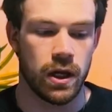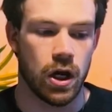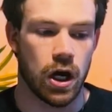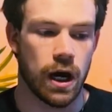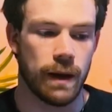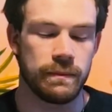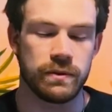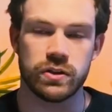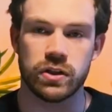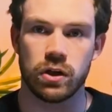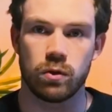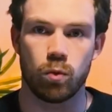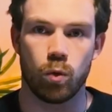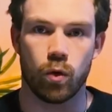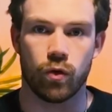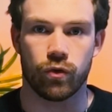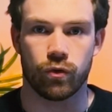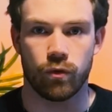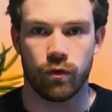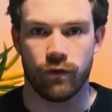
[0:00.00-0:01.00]
I'm just going to
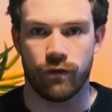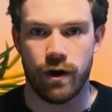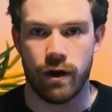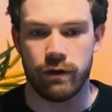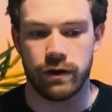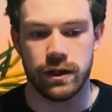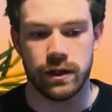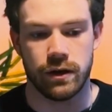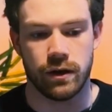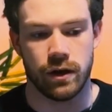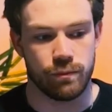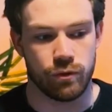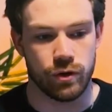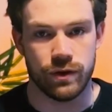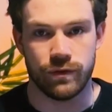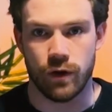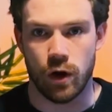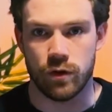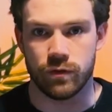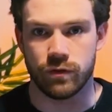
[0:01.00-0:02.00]
walk through a very
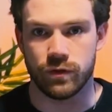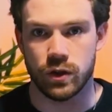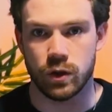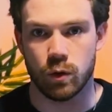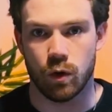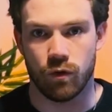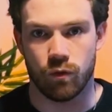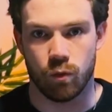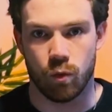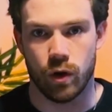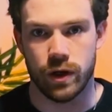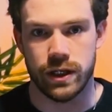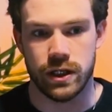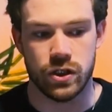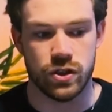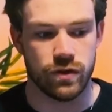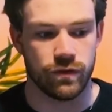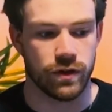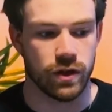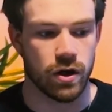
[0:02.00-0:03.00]
brief overview of what
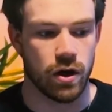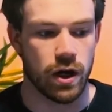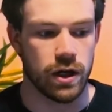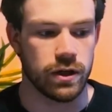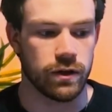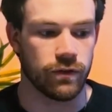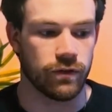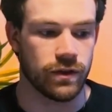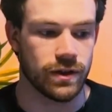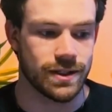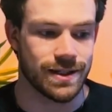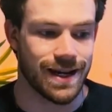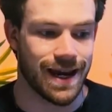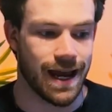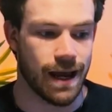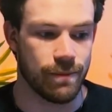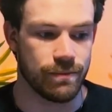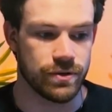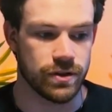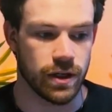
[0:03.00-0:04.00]
each of the kind of
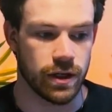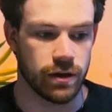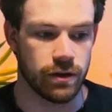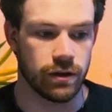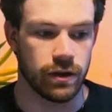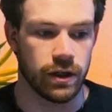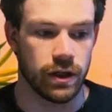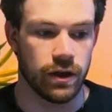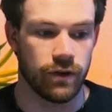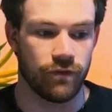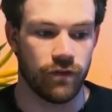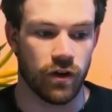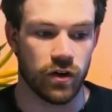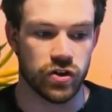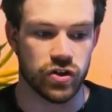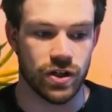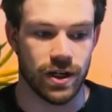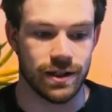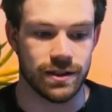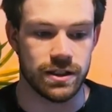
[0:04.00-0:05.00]
tabs and
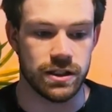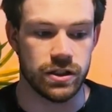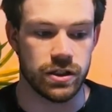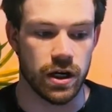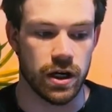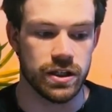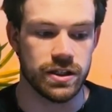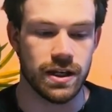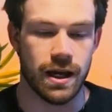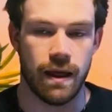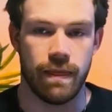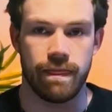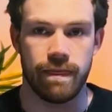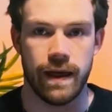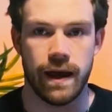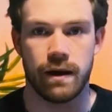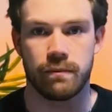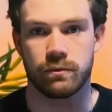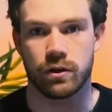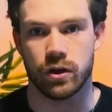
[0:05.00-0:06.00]
functionality does, and
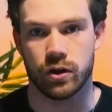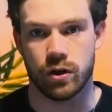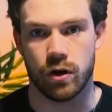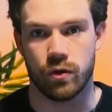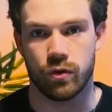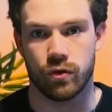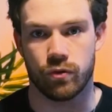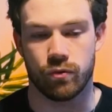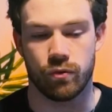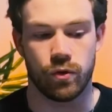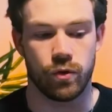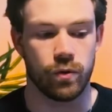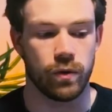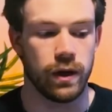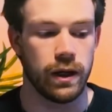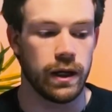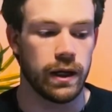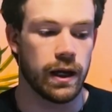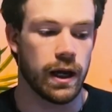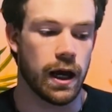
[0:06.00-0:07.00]
then I'm going to go through
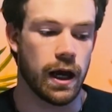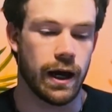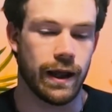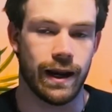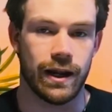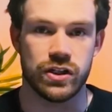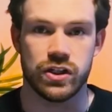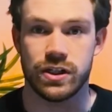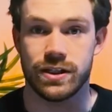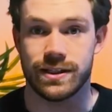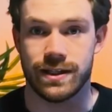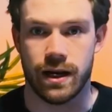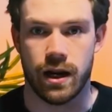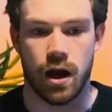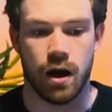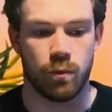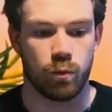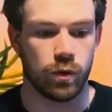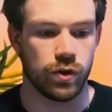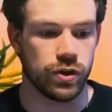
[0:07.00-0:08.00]
and actually set it
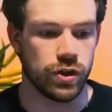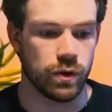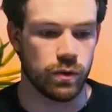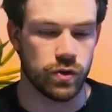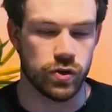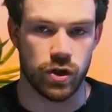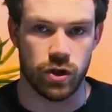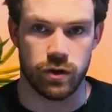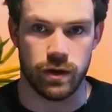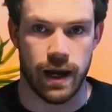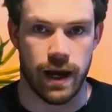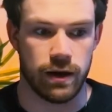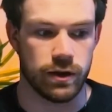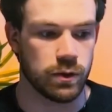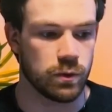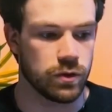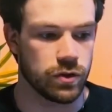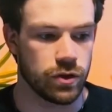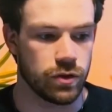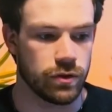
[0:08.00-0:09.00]
up with you and show you how
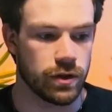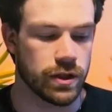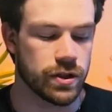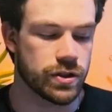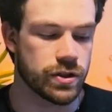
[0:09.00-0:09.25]
you would do this.